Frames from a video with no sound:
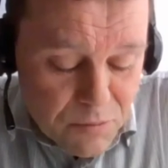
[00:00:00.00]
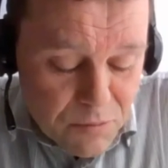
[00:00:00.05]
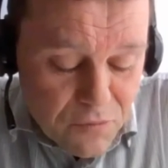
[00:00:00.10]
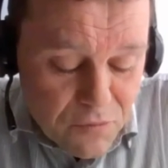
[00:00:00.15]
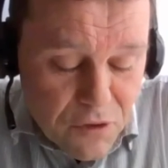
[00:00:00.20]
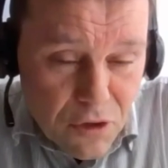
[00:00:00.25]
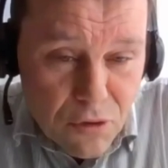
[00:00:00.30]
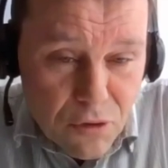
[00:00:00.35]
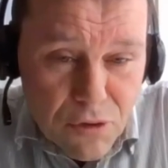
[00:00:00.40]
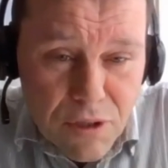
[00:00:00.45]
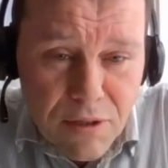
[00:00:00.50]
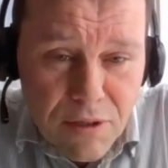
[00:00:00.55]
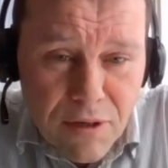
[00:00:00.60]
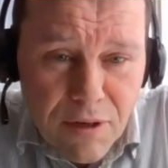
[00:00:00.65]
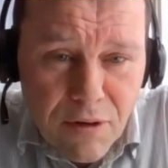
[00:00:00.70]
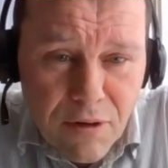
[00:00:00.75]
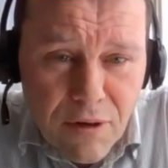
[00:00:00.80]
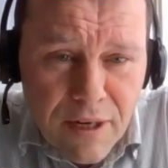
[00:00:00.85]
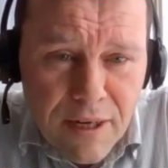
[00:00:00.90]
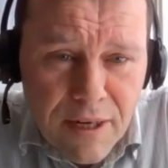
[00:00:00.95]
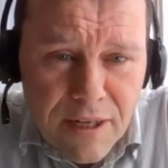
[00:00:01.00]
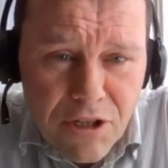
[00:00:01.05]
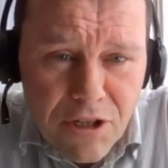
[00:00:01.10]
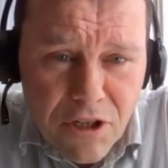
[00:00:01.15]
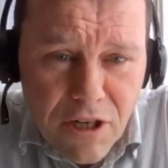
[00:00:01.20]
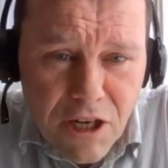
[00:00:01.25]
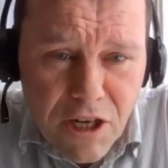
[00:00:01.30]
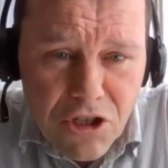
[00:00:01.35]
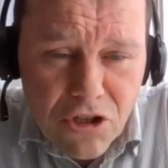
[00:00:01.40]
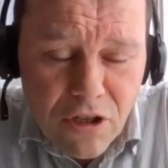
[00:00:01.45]
of those
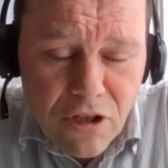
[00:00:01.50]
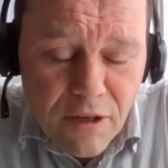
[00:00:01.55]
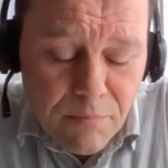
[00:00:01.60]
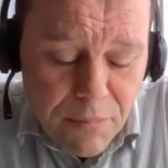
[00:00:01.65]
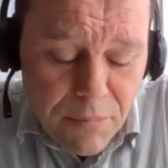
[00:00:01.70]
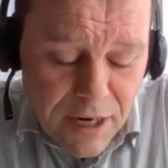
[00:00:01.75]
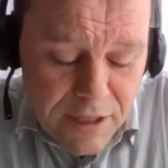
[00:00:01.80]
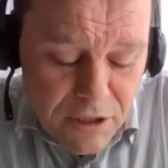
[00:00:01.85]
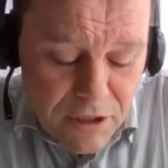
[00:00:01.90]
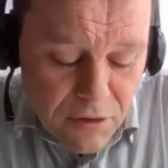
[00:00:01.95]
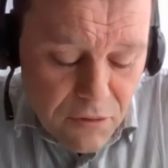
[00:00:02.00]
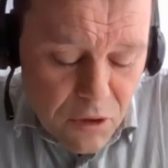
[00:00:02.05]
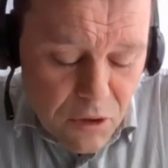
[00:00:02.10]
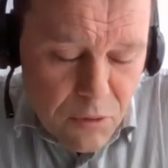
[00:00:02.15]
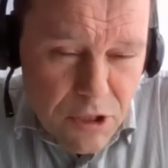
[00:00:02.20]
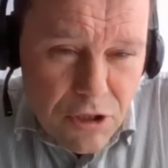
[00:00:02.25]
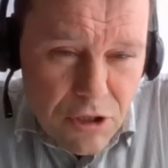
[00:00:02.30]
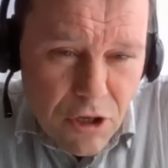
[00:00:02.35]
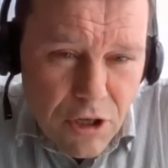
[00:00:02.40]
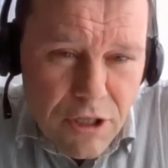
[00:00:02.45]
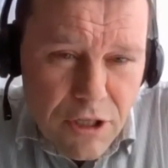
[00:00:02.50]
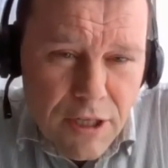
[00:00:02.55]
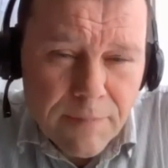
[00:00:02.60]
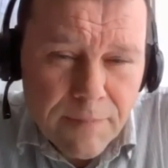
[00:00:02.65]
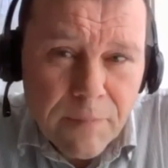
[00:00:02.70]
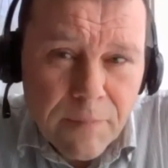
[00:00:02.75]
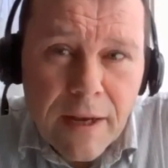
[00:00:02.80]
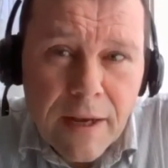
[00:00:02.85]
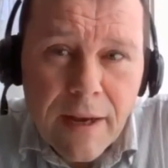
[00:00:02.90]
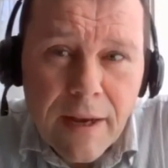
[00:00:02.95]
international impact of our research,
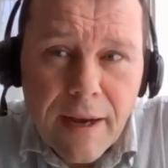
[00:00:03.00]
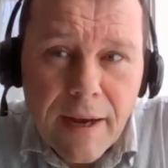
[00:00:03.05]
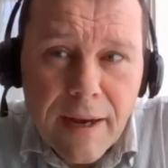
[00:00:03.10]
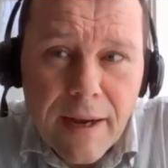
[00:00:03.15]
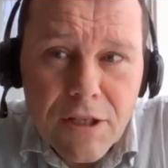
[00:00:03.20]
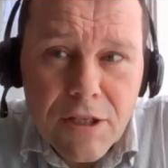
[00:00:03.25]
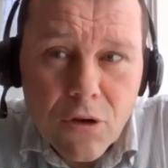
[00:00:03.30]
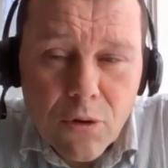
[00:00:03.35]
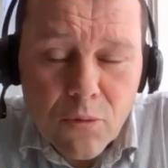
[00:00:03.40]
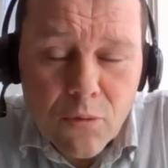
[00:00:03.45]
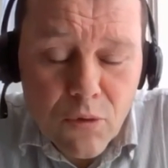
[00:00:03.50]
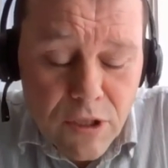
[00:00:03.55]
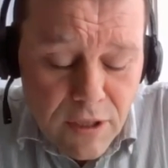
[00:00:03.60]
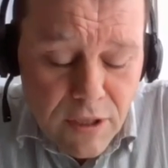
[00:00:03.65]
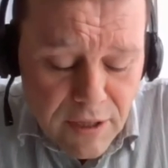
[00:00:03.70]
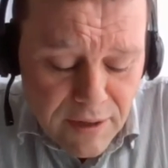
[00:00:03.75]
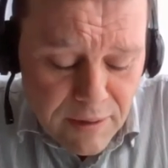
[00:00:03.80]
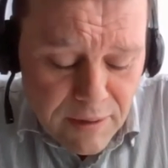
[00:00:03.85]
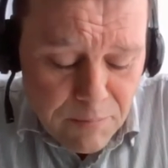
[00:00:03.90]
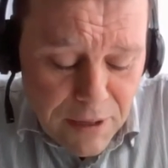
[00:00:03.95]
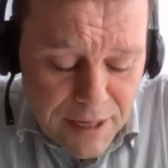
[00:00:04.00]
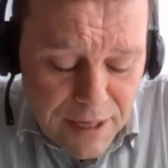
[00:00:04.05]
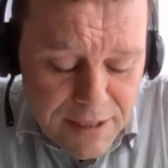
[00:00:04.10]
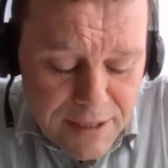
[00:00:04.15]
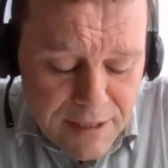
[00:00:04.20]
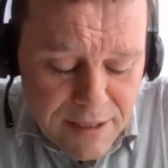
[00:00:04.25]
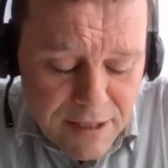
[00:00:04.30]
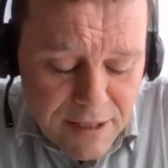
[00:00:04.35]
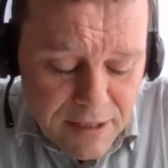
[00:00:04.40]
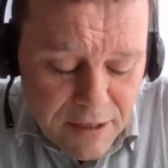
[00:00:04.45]
so it impacts
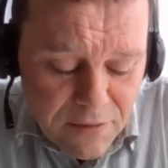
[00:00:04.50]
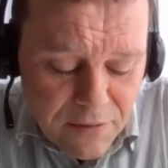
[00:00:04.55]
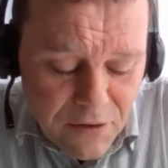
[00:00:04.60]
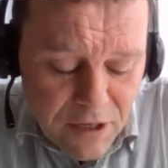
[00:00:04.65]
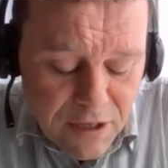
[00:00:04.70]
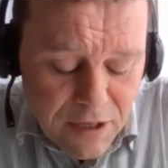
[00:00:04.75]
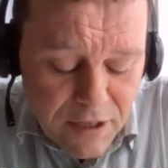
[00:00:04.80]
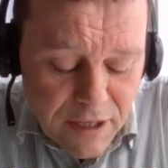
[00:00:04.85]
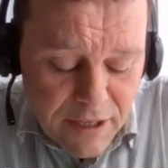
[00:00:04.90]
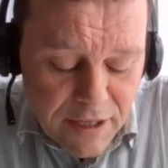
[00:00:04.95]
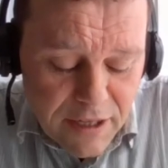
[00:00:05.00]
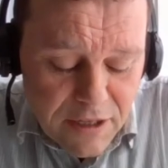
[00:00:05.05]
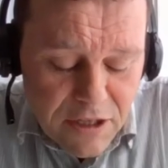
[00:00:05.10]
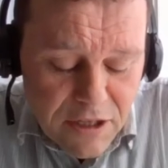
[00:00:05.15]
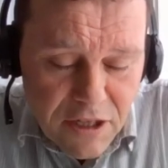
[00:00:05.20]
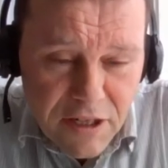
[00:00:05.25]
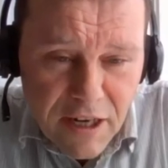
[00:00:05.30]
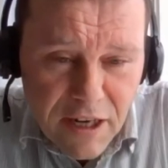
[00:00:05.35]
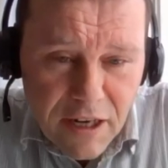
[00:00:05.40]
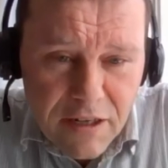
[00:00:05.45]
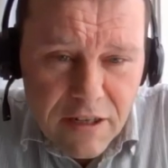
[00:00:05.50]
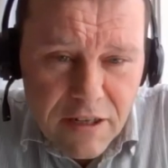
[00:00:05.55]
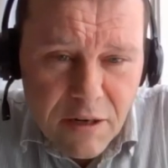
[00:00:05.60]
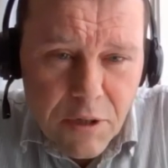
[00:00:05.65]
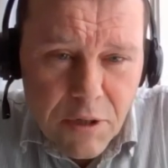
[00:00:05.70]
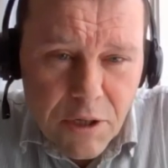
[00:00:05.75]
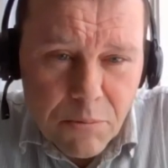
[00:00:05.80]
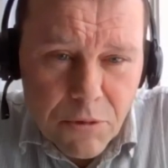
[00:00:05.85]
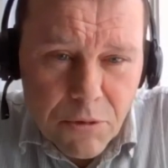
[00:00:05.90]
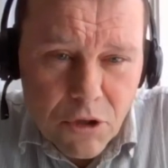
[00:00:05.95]
significantly into the academic
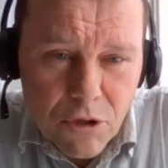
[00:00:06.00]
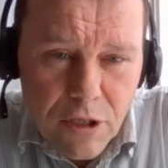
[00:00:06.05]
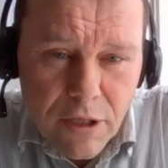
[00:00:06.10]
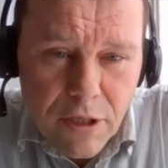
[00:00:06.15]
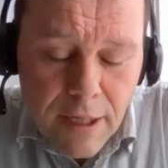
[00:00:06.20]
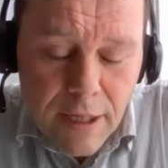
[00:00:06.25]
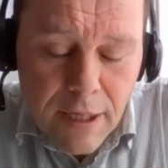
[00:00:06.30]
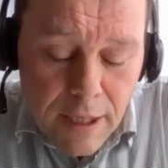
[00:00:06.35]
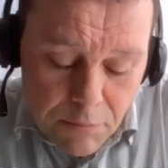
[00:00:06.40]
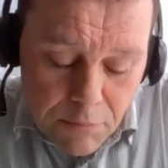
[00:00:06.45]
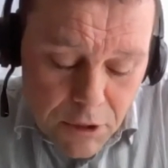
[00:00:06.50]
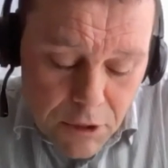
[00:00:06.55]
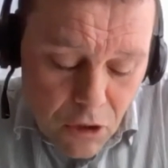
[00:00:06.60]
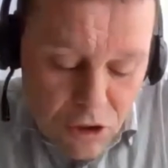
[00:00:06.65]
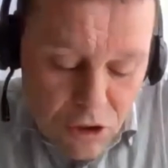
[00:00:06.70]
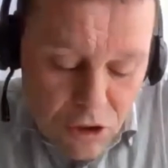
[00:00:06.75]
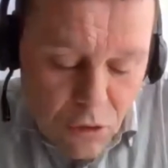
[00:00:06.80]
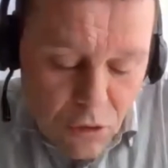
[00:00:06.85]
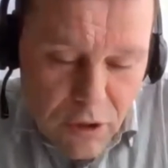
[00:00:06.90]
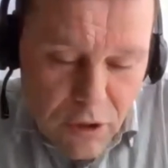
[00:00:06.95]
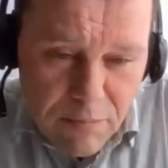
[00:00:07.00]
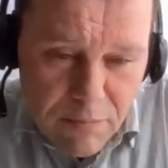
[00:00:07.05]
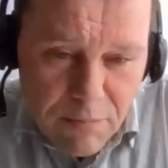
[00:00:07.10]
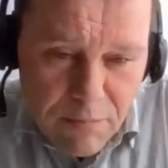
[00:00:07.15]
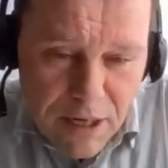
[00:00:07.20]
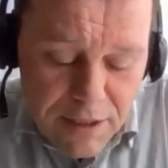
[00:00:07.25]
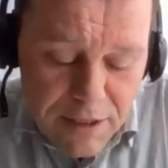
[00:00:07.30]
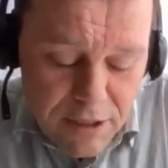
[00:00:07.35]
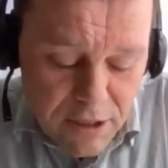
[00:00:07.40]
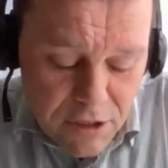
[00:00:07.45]
community, but also it
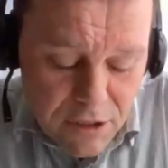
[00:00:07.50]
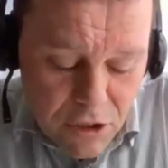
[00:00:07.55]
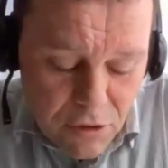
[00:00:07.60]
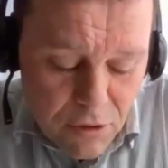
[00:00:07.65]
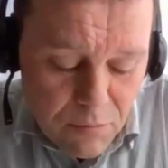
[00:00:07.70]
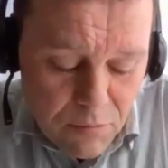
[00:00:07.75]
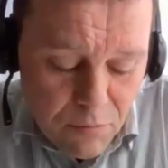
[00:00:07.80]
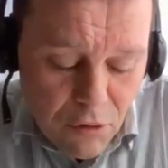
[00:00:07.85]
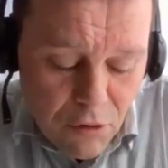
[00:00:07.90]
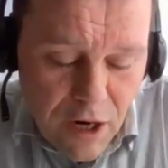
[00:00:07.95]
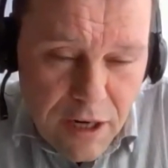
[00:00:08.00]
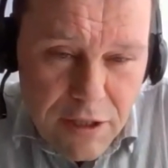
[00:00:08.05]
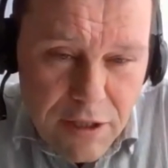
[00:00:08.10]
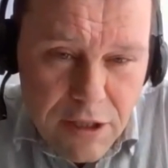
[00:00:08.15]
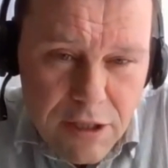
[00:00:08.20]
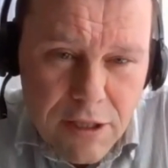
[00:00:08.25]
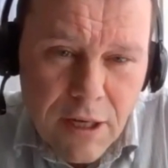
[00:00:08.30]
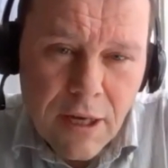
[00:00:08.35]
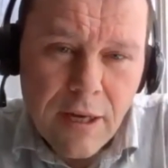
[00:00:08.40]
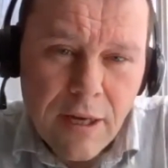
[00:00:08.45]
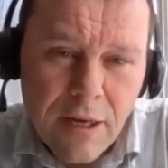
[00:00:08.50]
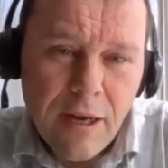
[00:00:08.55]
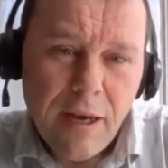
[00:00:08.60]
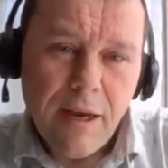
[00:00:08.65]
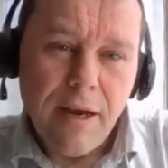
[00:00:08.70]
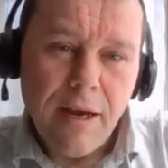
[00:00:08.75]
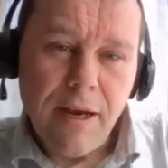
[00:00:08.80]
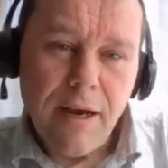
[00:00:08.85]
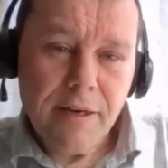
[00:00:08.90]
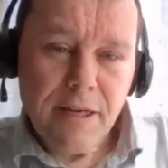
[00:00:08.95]
impacts into practice,
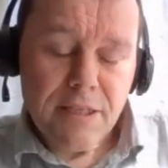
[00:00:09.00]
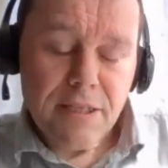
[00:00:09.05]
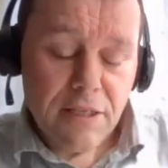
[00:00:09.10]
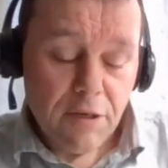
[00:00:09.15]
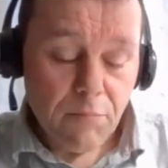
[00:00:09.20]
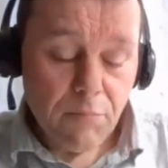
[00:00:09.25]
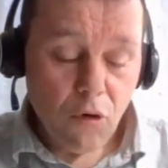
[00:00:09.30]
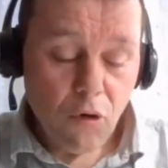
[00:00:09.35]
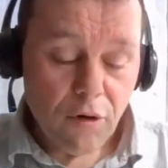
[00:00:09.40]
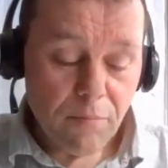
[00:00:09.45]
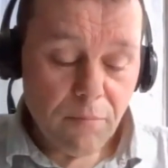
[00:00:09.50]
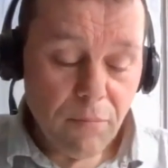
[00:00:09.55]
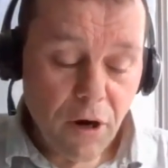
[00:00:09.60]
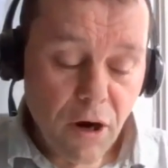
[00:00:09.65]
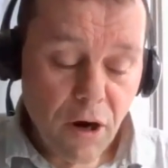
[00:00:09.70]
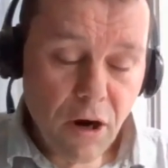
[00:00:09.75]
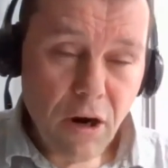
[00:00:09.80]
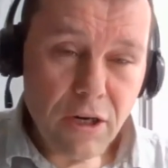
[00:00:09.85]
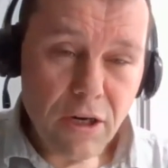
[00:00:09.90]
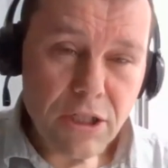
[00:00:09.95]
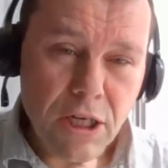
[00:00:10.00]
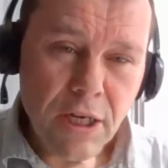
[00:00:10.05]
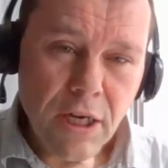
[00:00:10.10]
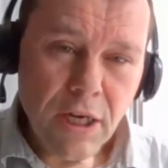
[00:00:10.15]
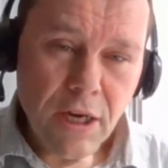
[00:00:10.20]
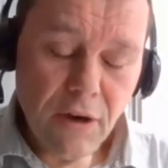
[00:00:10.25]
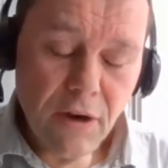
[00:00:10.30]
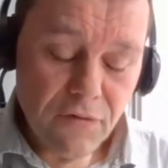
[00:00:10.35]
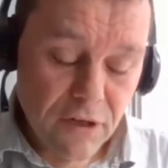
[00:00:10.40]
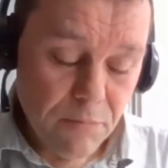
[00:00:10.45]
and that's an important part
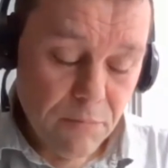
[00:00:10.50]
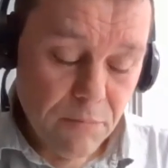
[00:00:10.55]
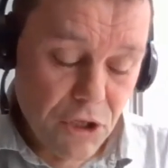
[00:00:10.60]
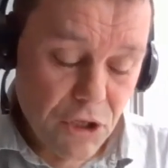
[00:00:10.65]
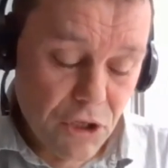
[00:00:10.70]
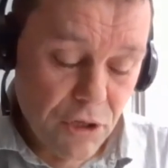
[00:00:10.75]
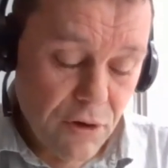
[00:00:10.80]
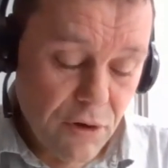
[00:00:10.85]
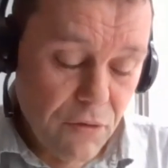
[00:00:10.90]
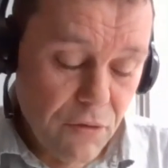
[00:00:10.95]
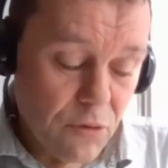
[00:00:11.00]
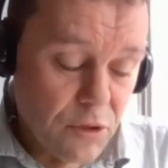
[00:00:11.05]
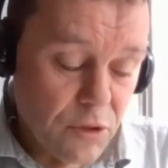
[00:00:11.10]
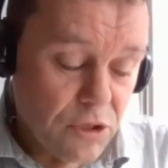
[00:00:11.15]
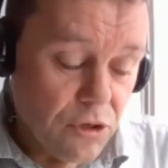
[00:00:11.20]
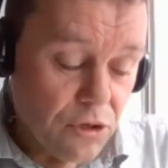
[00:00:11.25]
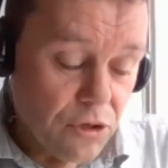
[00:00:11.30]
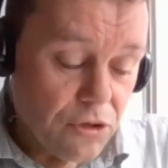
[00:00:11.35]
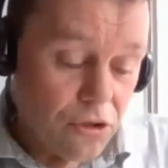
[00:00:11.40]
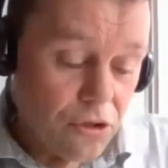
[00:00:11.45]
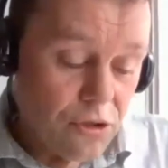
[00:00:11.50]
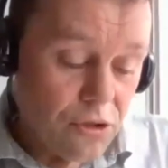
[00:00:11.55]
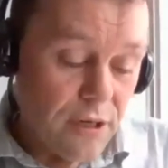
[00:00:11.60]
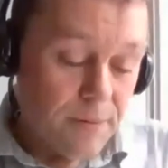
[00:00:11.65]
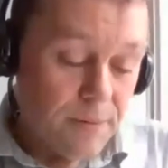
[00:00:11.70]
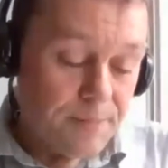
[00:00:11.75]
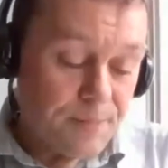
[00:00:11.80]
of the ambition of our researchers here.